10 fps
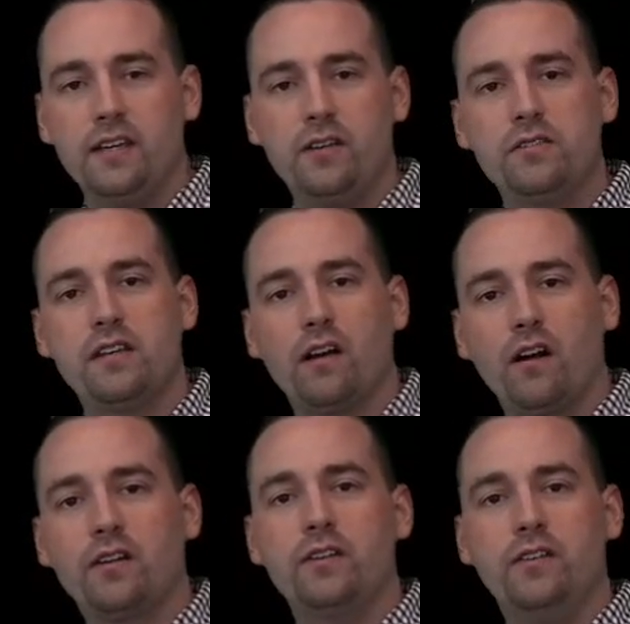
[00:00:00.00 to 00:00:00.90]
using
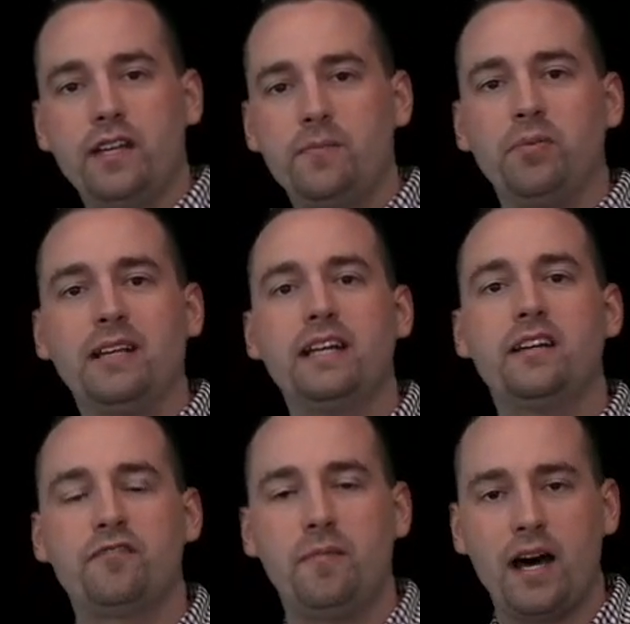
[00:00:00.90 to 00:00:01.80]
our unique blend
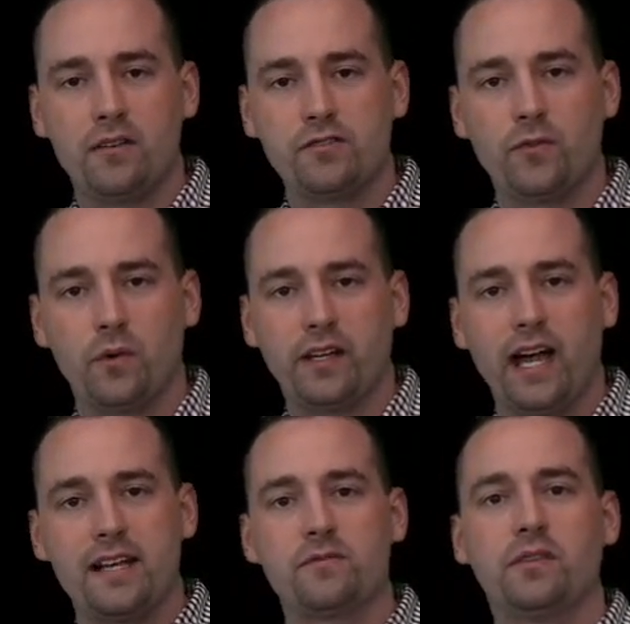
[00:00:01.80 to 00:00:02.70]
of models forecast.